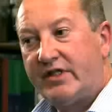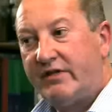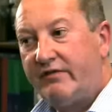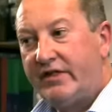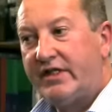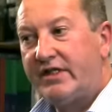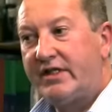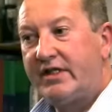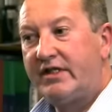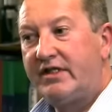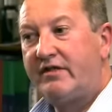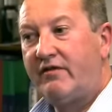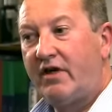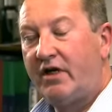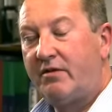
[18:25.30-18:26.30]
Liver disease
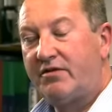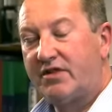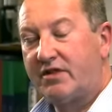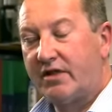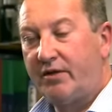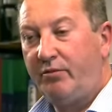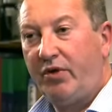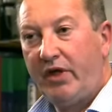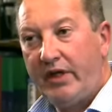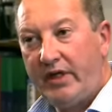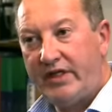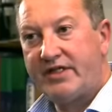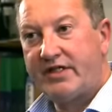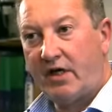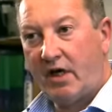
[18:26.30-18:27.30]
develops
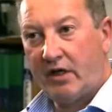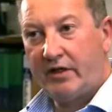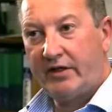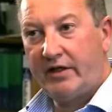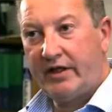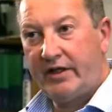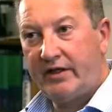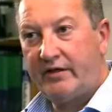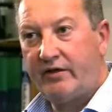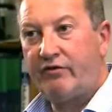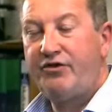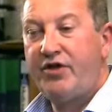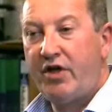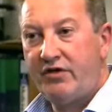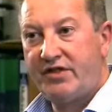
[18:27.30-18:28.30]
completely silently, there are
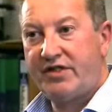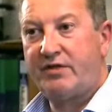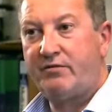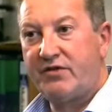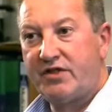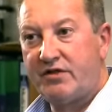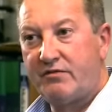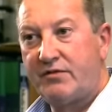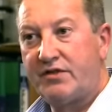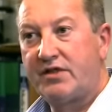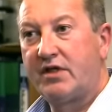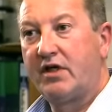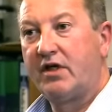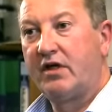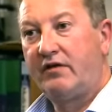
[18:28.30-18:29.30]
no symptoms,
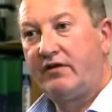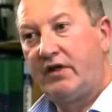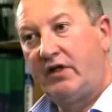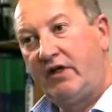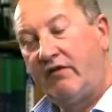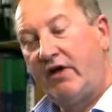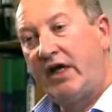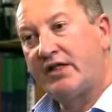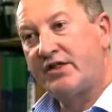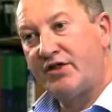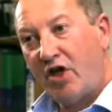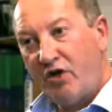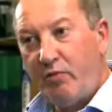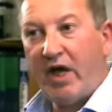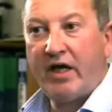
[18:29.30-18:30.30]
the liver has
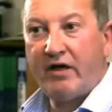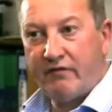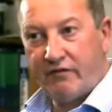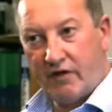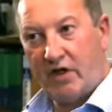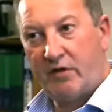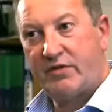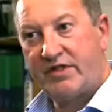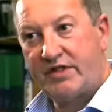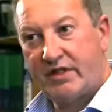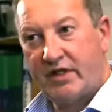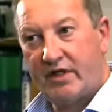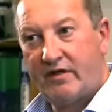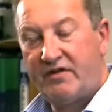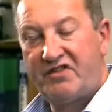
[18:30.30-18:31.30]
no pain fibres in
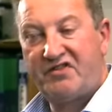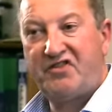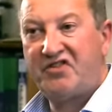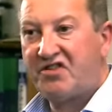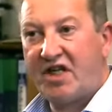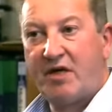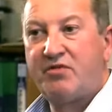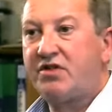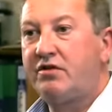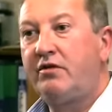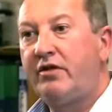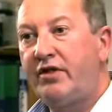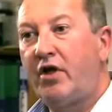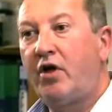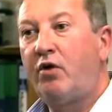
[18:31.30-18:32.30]
it, there's just
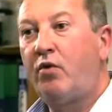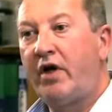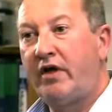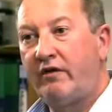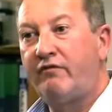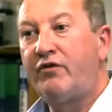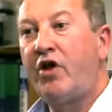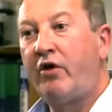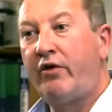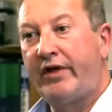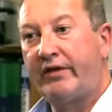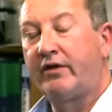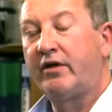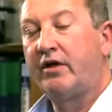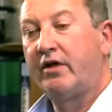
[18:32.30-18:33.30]
absolutely no way of
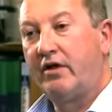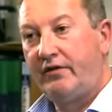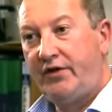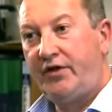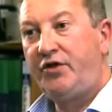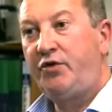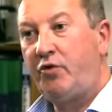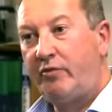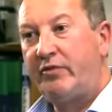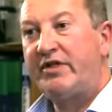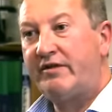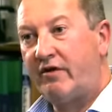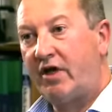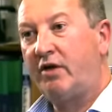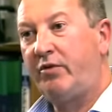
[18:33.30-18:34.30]
knowing that you would be
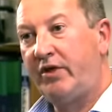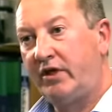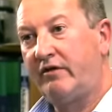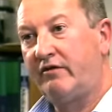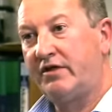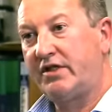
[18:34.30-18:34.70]
developing liver